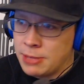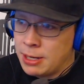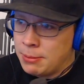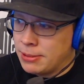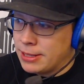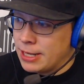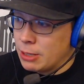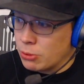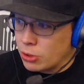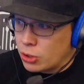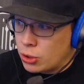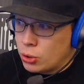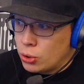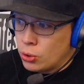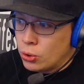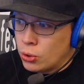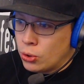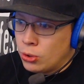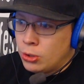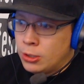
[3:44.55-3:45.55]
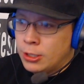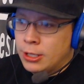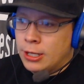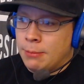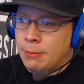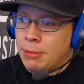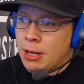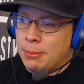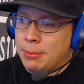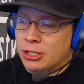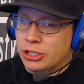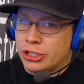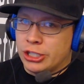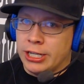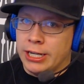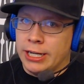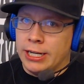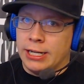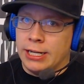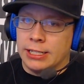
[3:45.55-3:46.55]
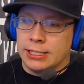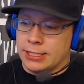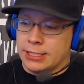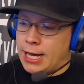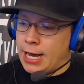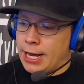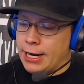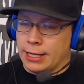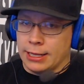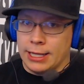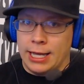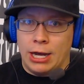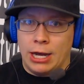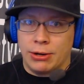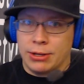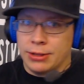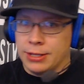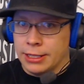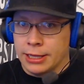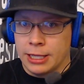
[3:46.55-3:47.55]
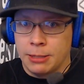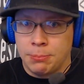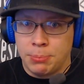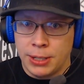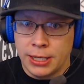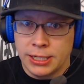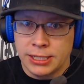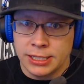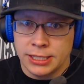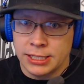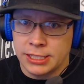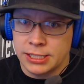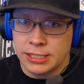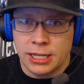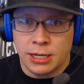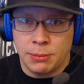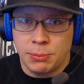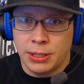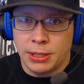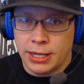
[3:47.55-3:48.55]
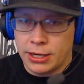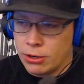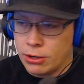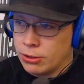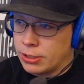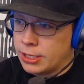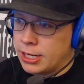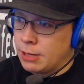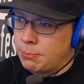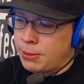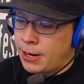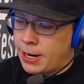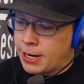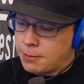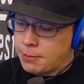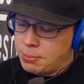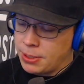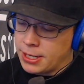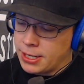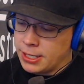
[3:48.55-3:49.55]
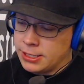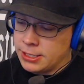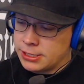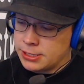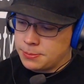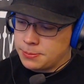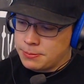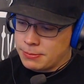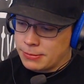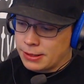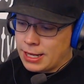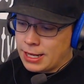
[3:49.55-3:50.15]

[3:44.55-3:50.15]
Maybe they were cool, maybe she's not allowed in the Olympics, and this is going to be like her get back, because